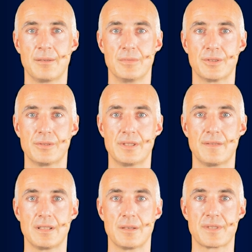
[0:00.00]
Bluetooth
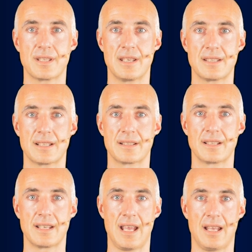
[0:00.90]
develops
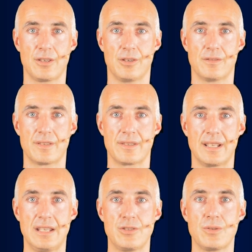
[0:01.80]
instantly, and over
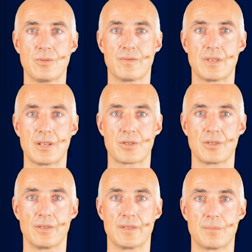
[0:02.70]
each new
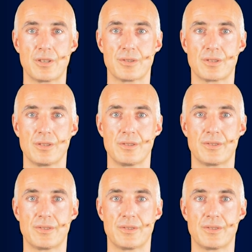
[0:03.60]
version of the protocol,